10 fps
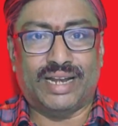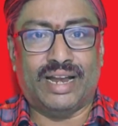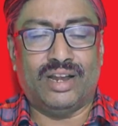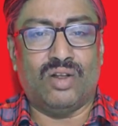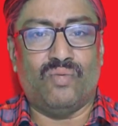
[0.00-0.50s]

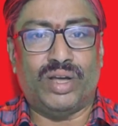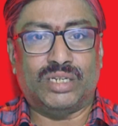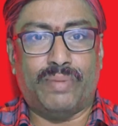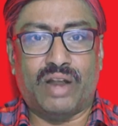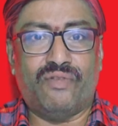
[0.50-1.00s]
and West
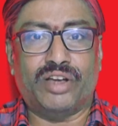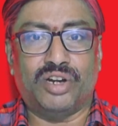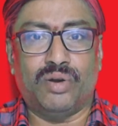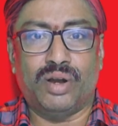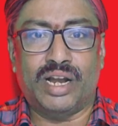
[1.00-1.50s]

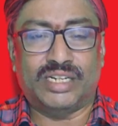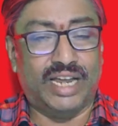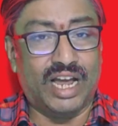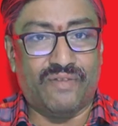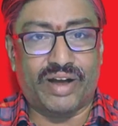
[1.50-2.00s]
manufacturing units,
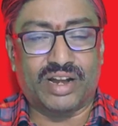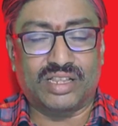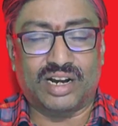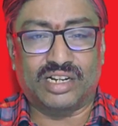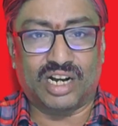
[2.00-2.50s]
gigafactories
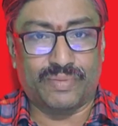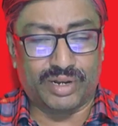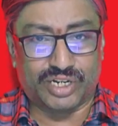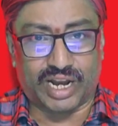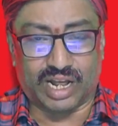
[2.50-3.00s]
that are set up in
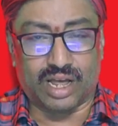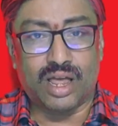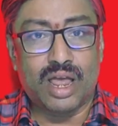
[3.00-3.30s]
China.